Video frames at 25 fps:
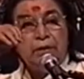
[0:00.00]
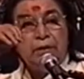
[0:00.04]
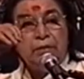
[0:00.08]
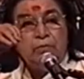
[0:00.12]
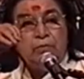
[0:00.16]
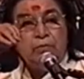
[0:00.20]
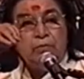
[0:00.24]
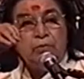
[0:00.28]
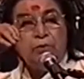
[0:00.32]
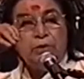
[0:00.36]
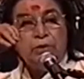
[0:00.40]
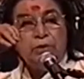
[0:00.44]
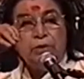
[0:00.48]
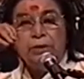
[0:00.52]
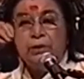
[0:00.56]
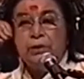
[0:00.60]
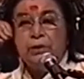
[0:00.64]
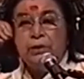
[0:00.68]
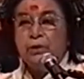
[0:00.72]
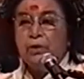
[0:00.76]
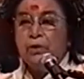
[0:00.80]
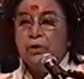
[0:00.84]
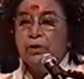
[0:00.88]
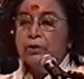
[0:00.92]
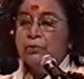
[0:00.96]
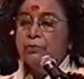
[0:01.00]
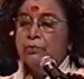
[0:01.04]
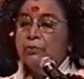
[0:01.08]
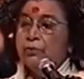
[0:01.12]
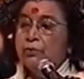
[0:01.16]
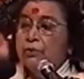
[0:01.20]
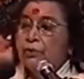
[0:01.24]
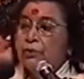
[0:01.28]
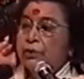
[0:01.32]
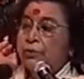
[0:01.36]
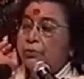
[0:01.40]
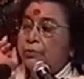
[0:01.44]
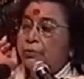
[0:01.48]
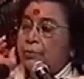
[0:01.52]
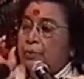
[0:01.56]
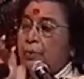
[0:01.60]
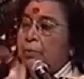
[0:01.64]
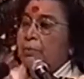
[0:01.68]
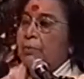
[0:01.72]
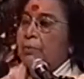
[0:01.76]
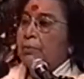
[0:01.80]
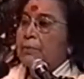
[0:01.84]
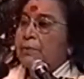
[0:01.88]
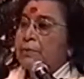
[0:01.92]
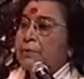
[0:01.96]
emotional or spiritual
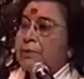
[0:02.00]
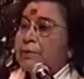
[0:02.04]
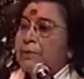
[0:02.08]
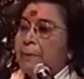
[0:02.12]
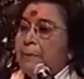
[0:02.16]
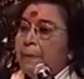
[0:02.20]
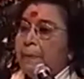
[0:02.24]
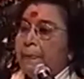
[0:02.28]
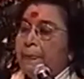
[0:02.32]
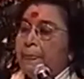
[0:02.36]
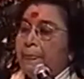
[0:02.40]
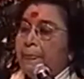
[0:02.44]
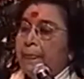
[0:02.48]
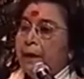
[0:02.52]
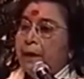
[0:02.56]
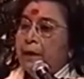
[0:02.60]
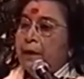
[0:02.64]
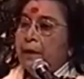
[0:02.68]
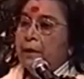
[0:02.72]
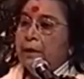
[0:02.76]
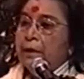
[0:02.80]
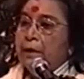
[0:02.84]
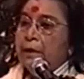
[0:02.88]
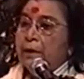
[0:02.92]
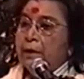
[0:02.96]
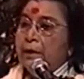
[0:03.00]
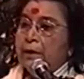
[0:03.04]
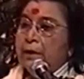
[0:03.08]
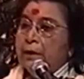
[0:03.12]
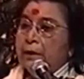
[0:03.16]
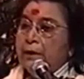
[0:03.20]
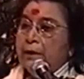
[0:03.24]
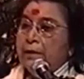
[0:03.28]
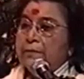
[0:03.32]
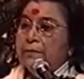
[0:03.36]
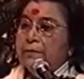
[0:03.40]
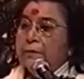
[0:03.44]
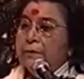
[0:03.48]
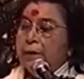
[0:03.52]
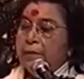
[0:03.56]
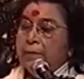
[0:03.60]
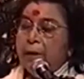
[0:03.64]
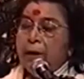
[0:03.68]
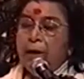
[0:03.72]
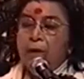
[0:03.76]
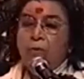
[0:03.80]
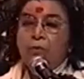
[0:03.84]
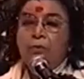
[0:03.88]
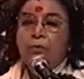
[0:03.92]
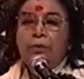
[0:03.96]
problems. If
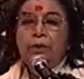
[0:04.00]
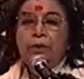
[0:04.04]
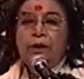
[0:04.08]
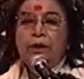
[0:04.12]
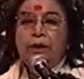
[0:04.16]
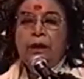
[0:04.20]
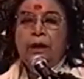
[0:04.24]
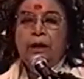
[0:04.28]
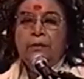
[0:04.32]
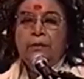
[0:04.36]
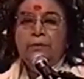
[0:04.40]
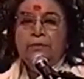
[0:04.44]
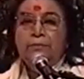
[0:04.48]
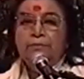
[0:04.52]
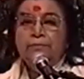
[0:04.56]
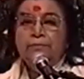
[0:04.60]
somehow we can